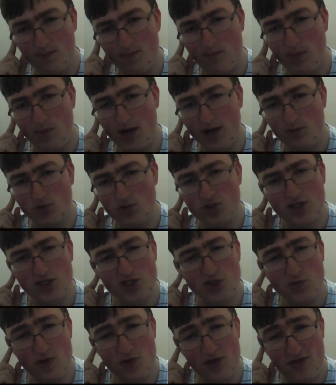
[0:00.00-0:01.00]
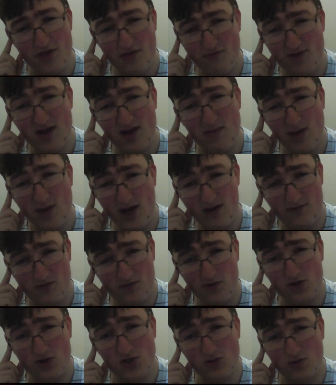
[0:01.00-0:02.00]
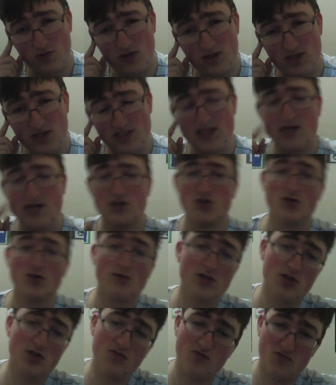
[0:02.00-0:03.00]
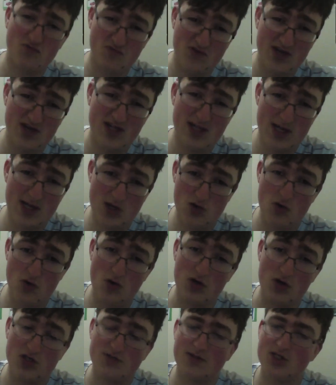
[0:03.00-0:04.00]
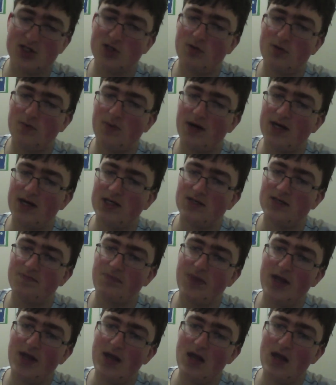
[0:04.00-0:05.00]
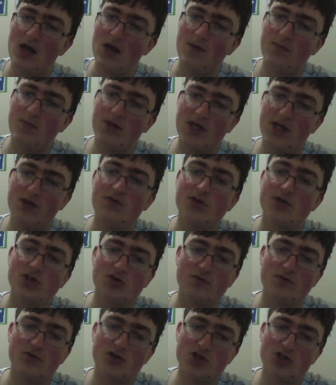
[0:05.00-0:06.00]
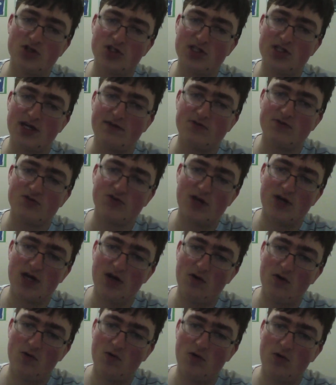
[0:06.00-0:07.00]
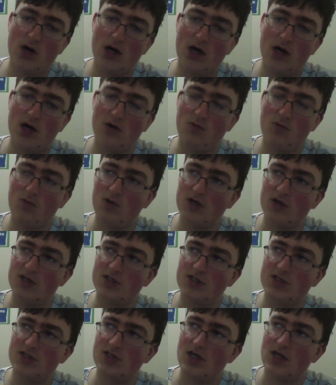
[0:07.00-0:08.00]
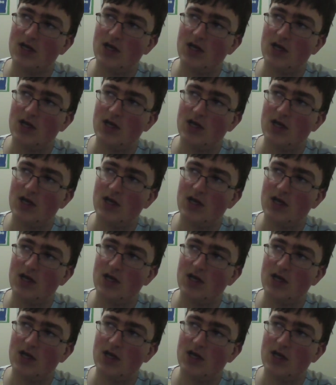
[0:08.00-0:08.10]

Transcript: Bite was changed to a 3 mana version of what it is now, so it was still really good, especially with Bite. But the original version of Savagery was